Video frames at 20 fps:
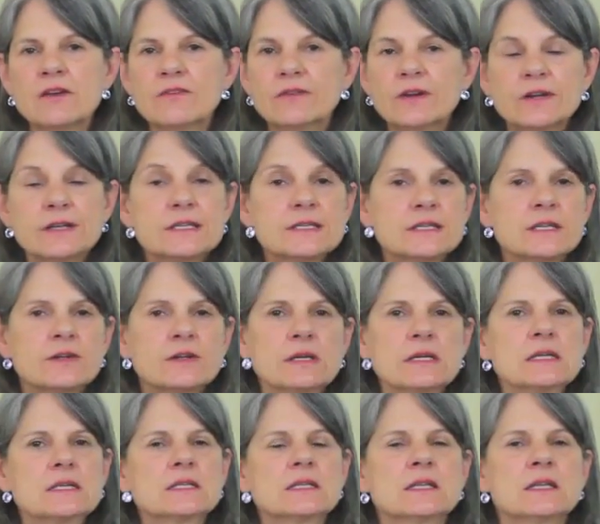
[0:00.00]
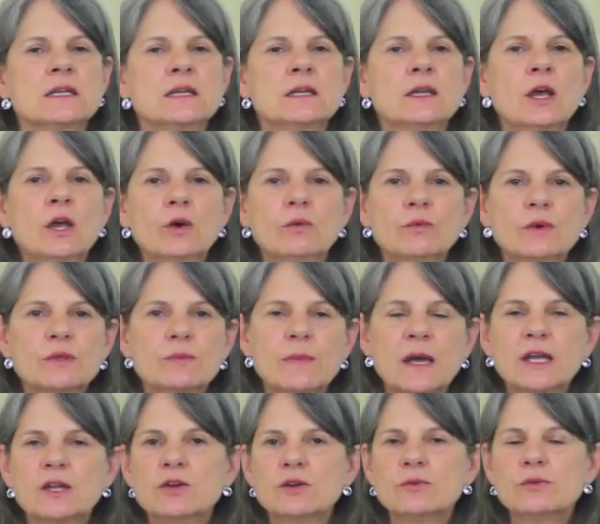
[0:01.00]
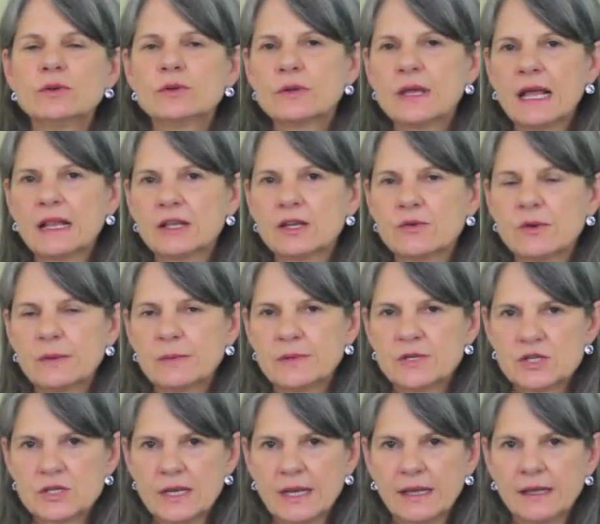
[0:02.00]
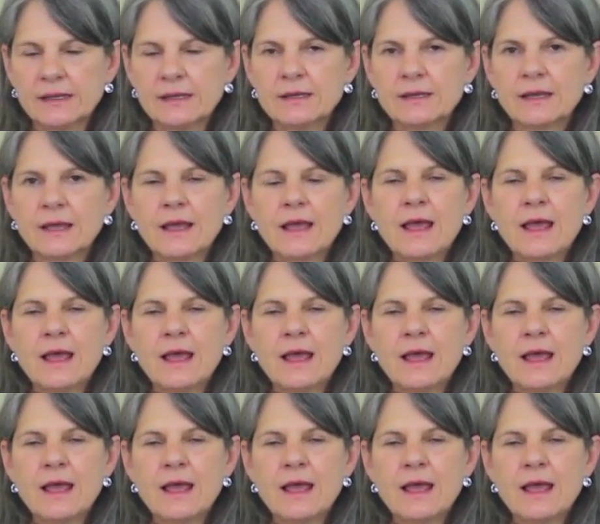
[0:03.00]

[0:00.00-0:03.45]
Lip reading: very seriously with my guru, Galak Rinpoche.